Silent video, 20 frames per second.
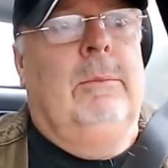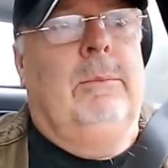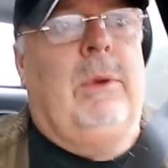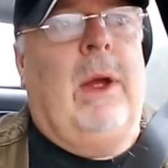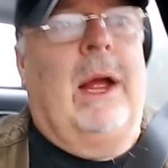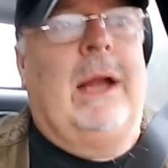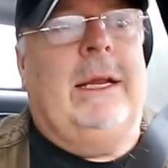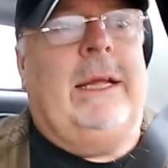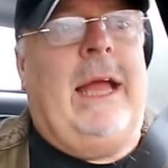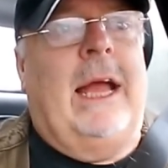
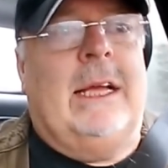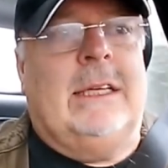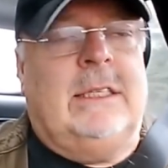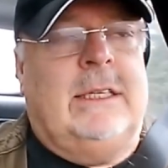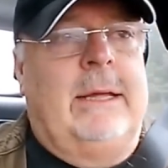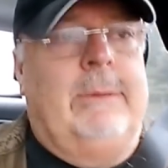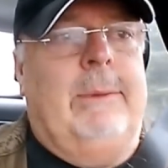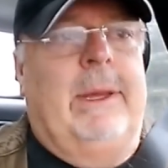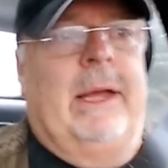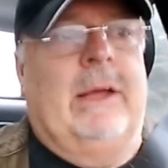Broadcast
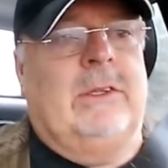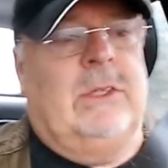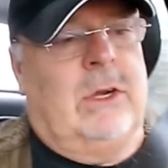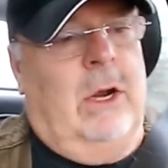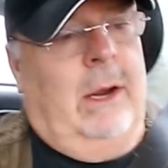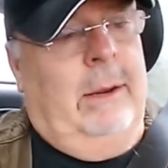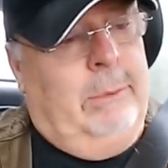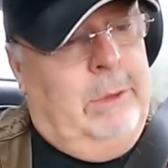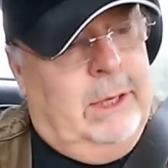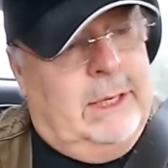emails
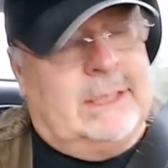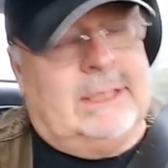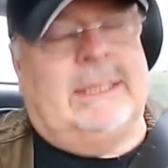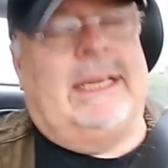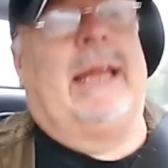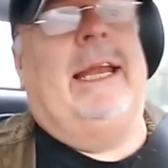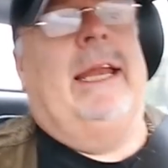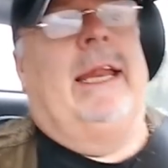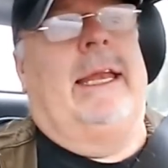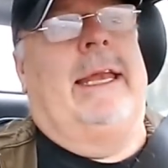are, I'm going to
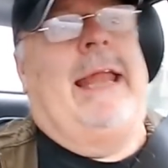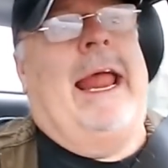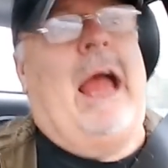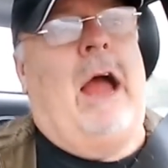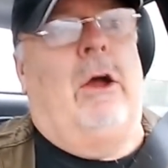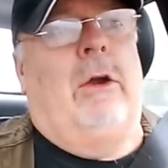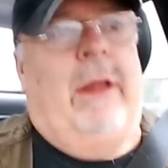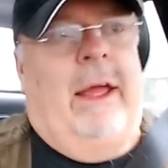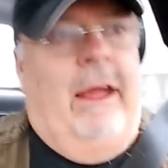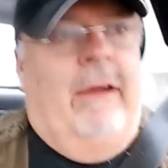send it
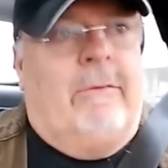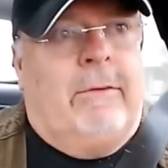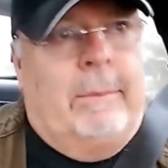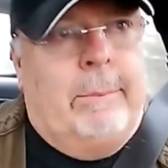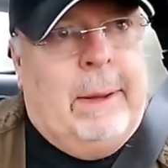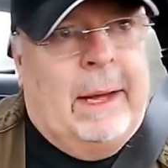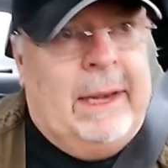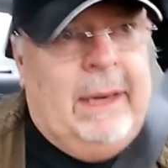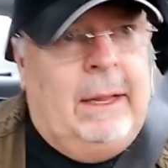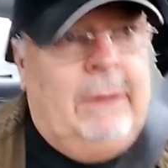now to
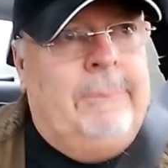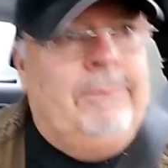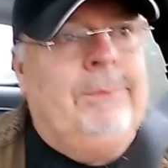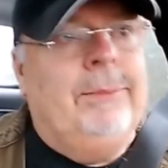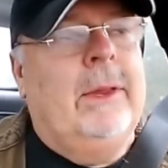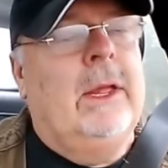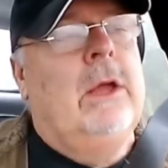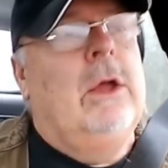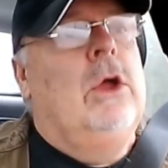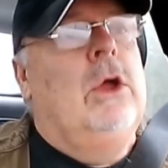everybody,
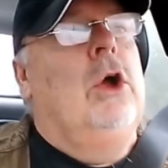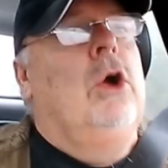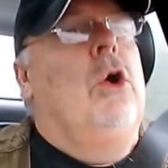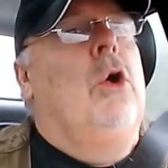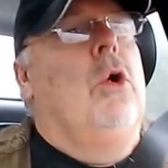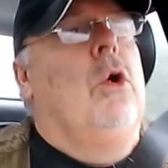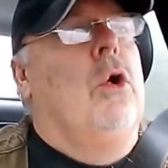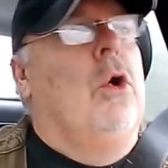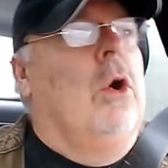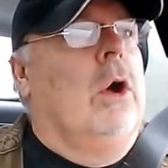
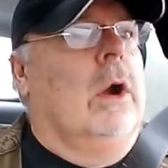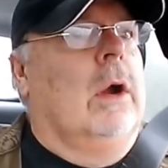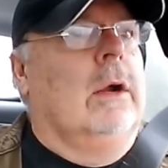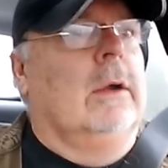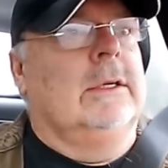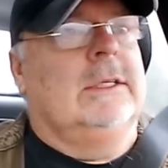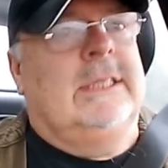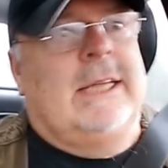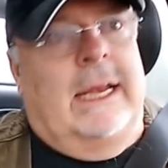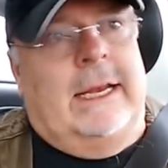
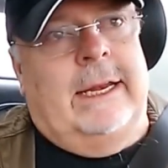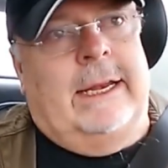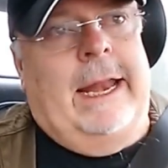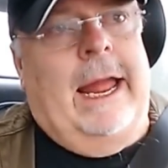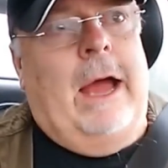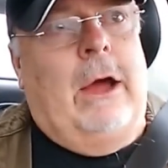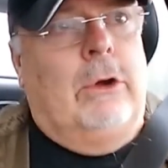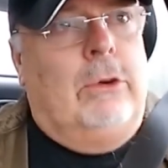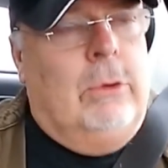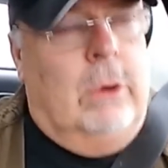or send it
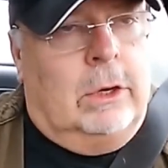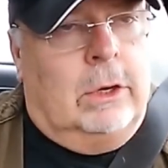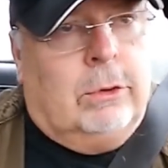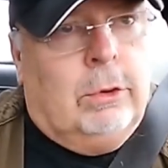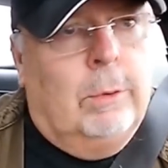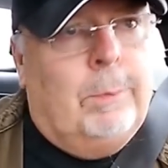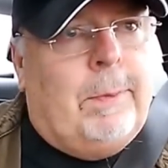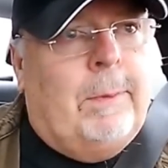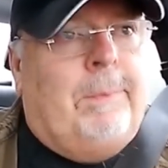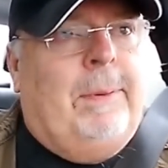now to a
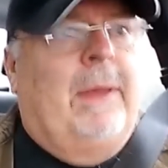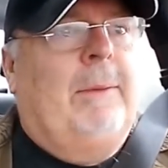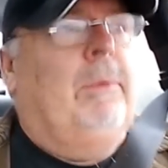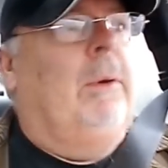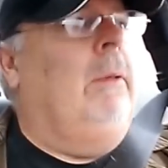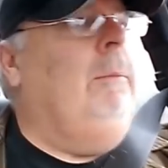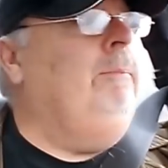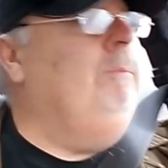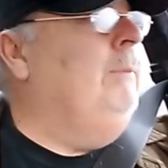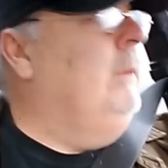group of
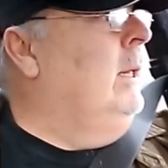people.